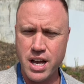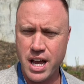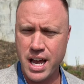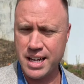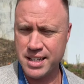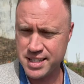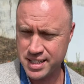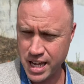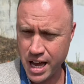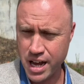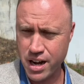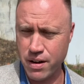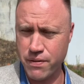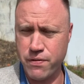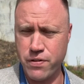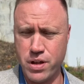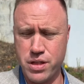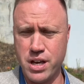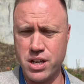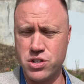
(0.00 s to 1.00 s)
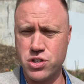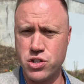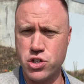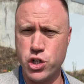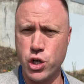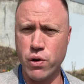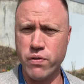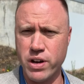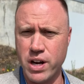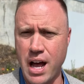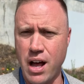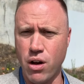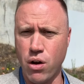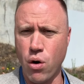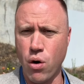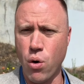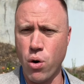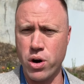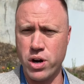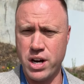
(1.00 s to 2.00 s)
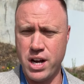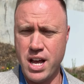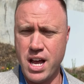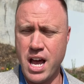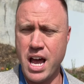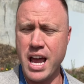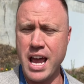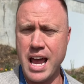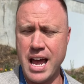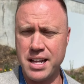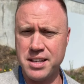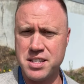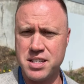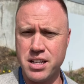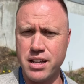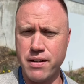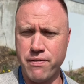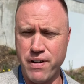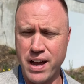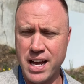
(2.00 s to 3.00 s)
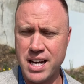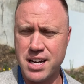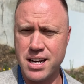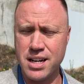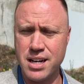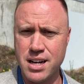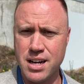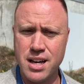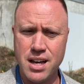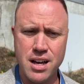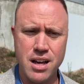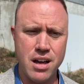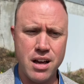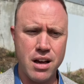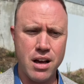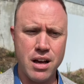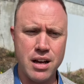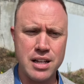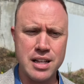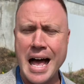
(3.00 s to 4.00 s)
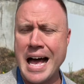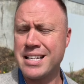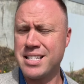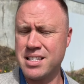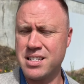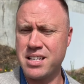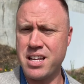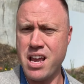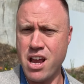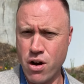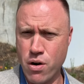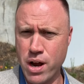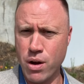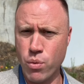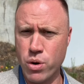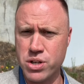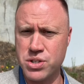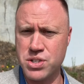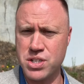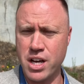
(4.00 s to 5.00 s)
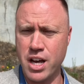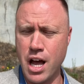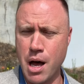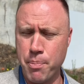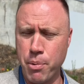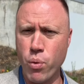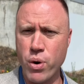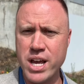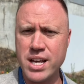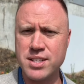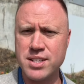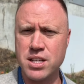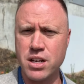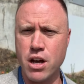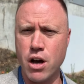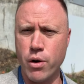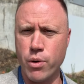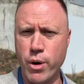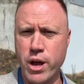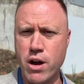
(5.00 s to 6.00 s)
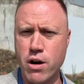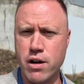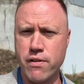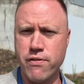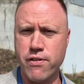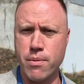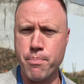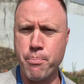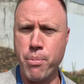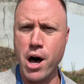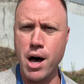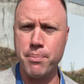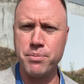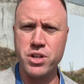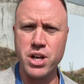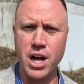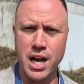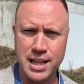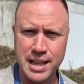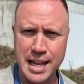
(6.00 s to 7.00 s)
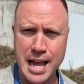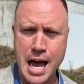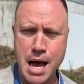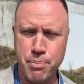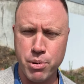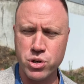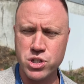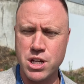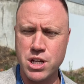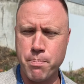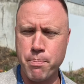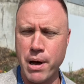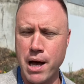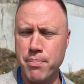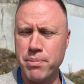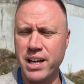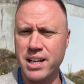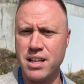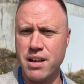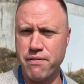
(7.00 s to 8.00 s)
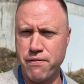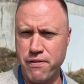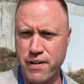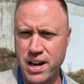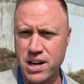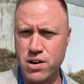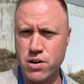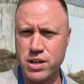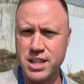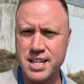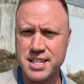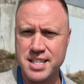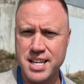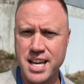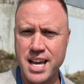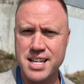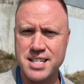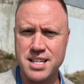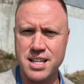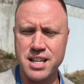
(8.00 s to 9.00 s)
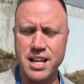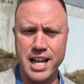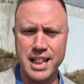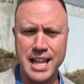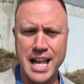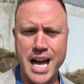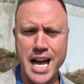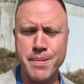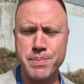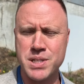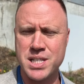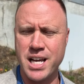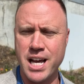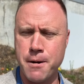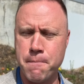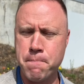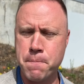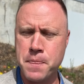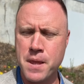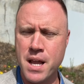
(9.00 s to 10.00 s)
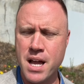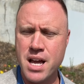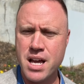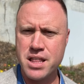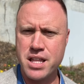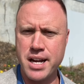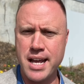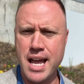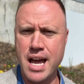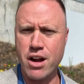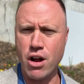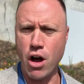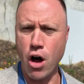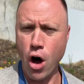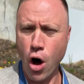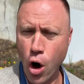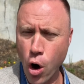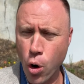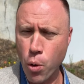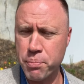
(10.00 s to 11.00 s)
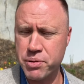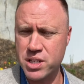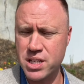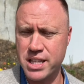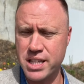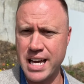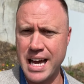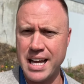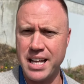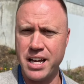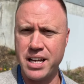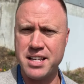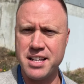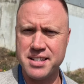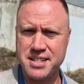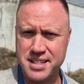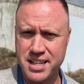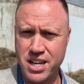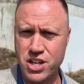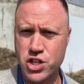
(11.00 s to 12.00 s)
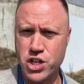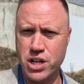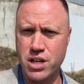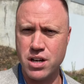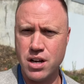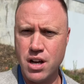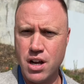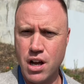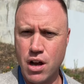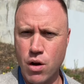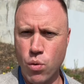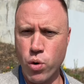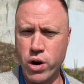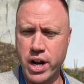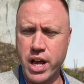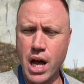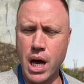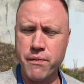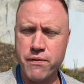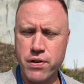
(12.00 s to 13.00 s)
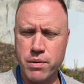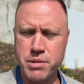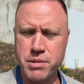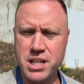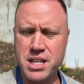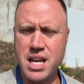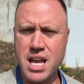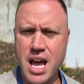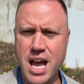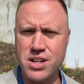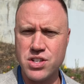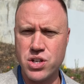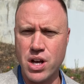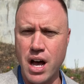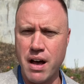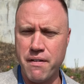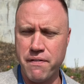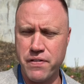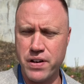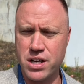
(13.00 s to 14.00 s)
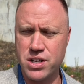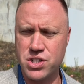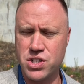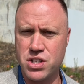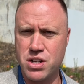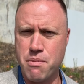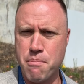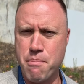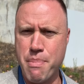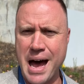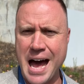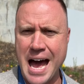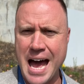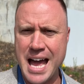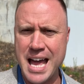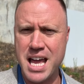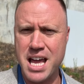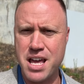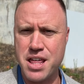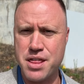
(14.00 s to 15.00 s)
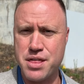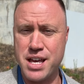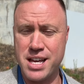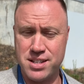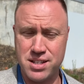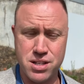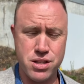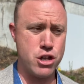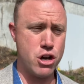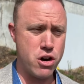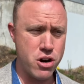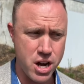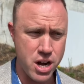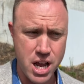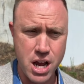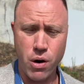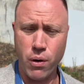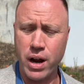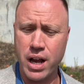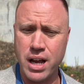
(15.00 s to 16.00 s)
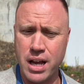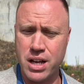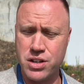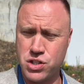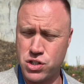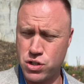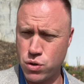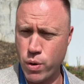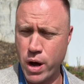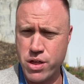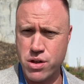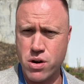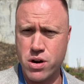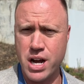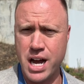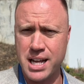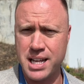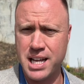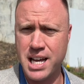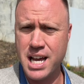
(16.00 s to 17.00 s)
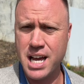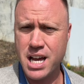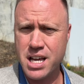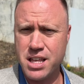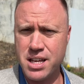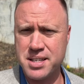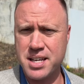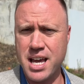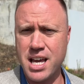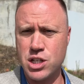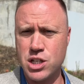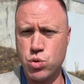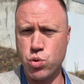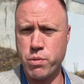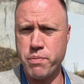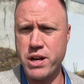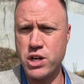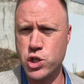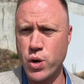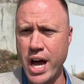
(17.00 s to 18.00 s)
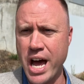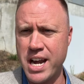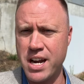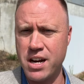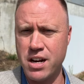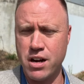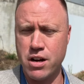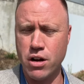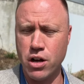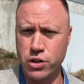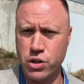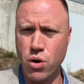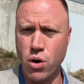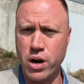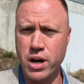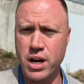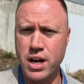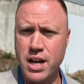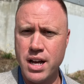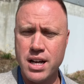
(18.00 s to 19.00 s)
instead of this juvenile court against the defendant. Last hearing was a couple weeks ago, and we heard from Bob Dunlap, who's the public defender in this case, and Dunlap said that he had hoped that a decision would come from the DA's office by this third hearing as to whether or not this case would be tried in adult court.